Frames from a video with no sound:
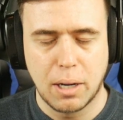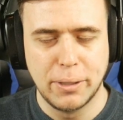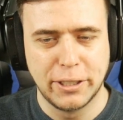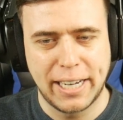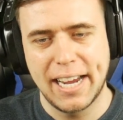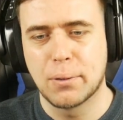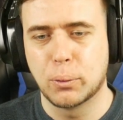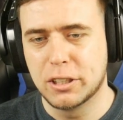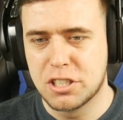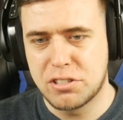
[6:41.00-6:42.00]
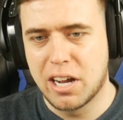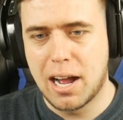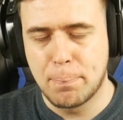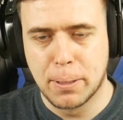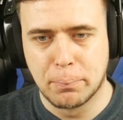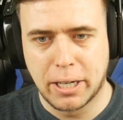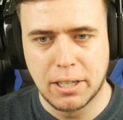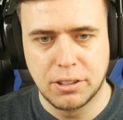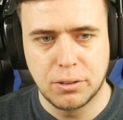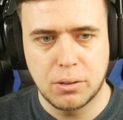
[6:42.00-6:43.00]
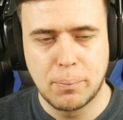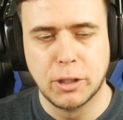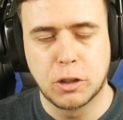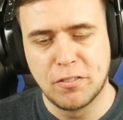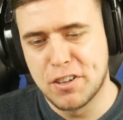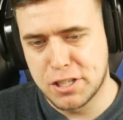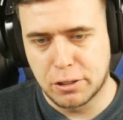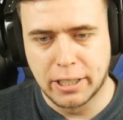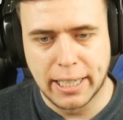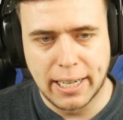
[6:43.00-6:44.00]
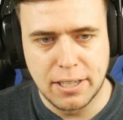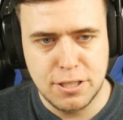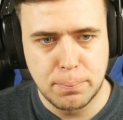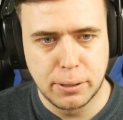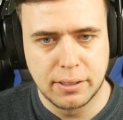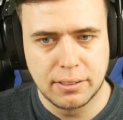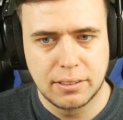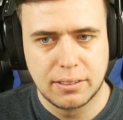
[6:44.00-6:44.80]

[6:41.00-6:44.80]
I mean, you can't really stop him, can you? I mean, you could physically, I guess, but.